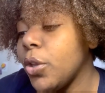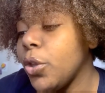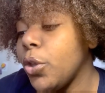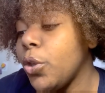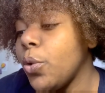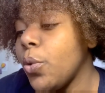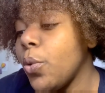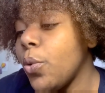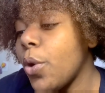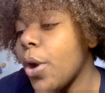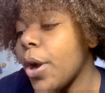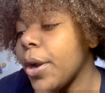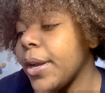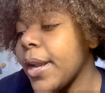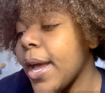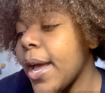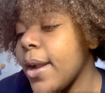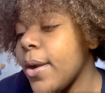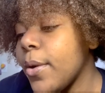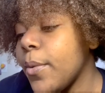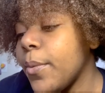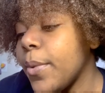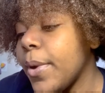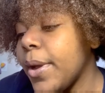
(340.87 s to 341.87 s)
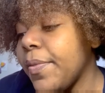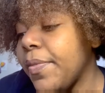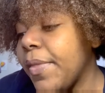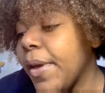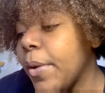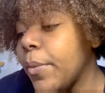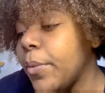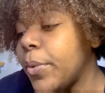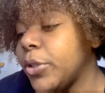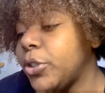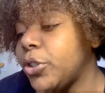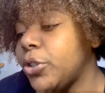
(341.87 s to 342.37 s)
you are not aware
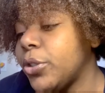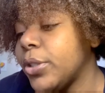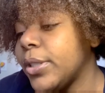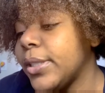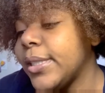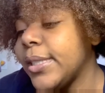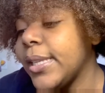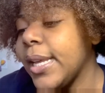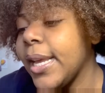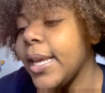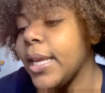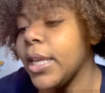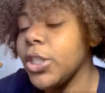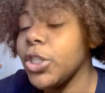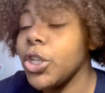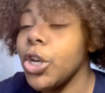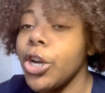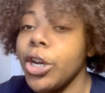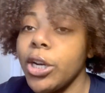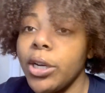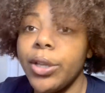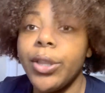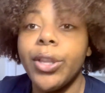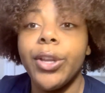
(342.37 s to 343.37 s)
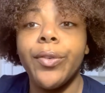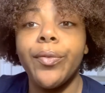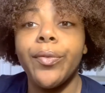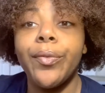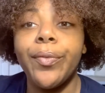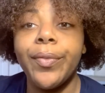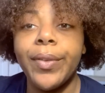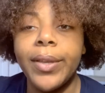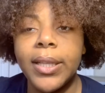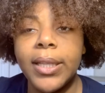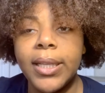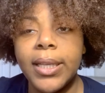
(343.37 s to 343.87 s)
that what you're saying is hurting their
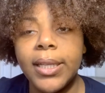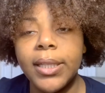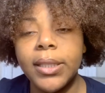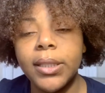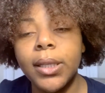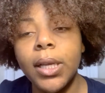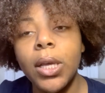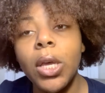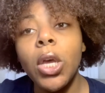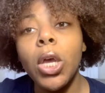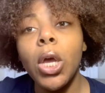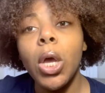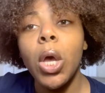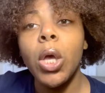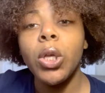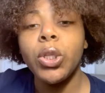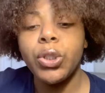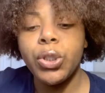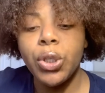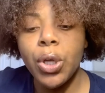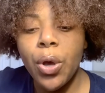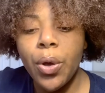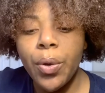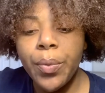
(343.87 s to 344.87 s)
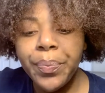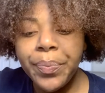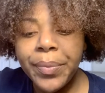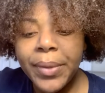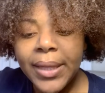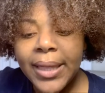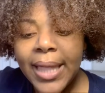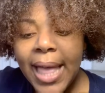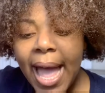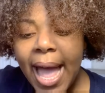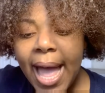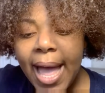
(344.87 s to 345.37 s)
feelings. So
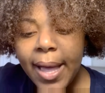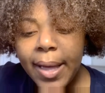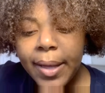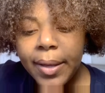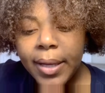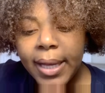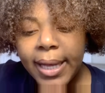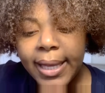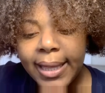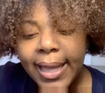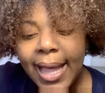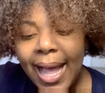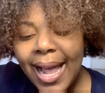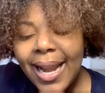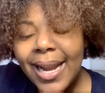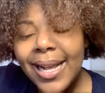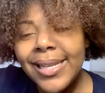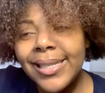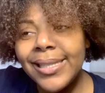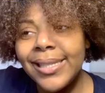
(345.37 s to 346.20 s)
in that